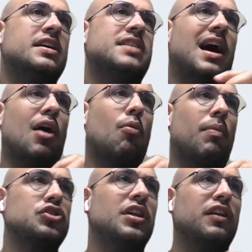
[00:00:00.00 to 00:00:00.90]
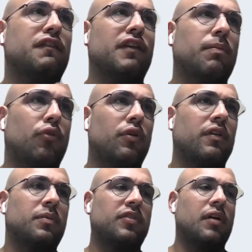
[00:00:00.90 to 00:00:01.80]
is how much the
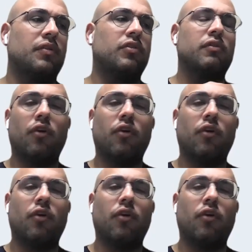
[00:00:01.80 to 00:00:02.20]
developer themselves is